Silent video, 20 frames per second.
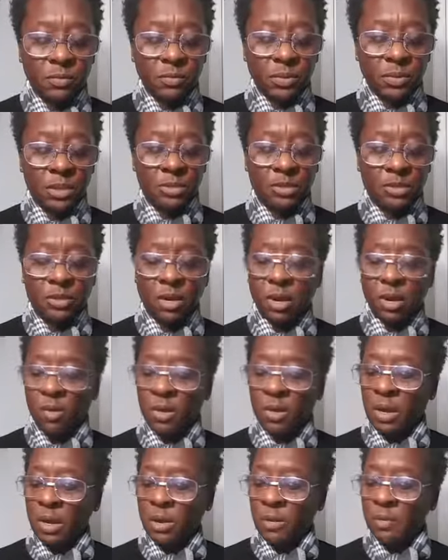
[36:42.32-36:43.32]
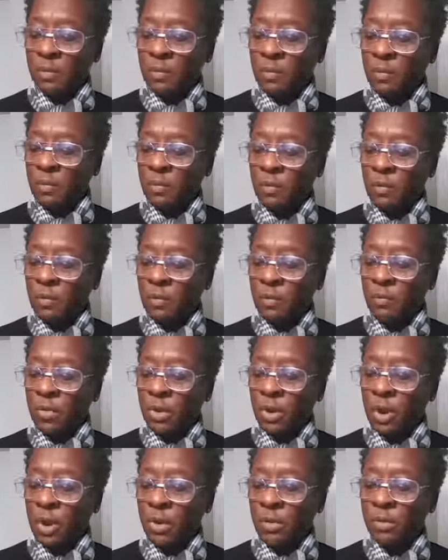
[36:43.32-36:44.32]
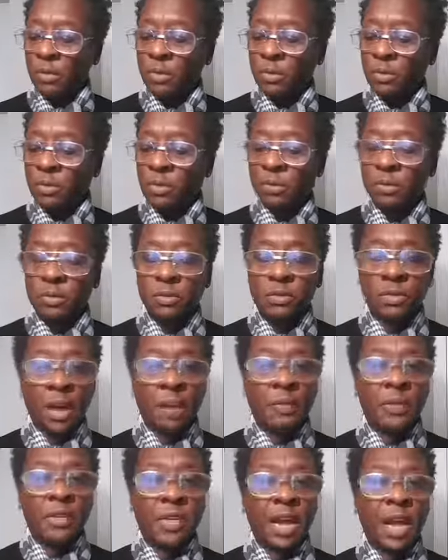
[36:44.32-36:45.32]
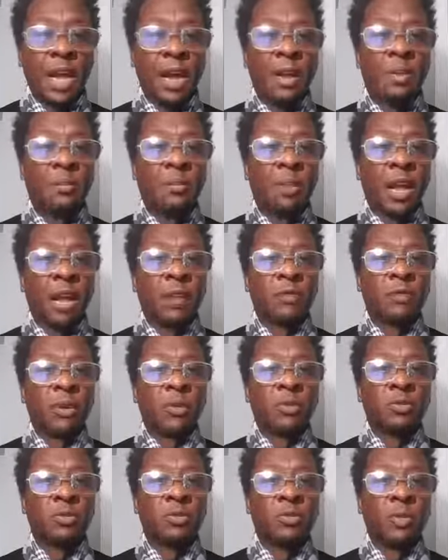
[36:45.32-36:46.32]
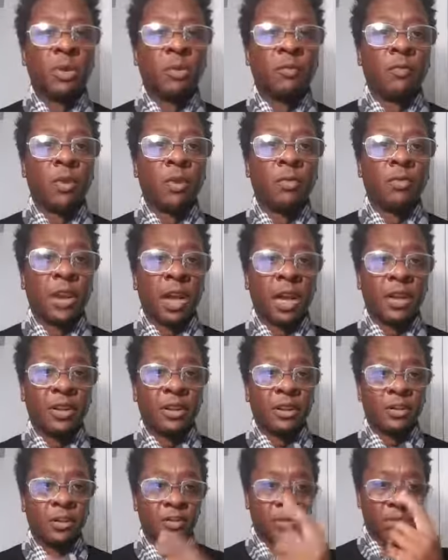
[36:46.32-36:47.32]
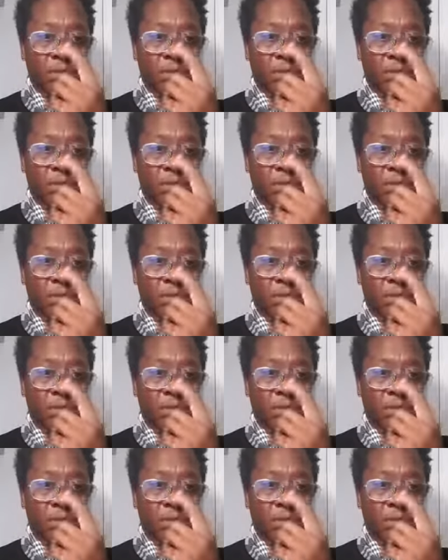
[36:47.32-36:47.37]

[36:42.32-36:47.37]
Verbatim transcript: And so, uh, you know, stop attacking black folks who don't vote like you.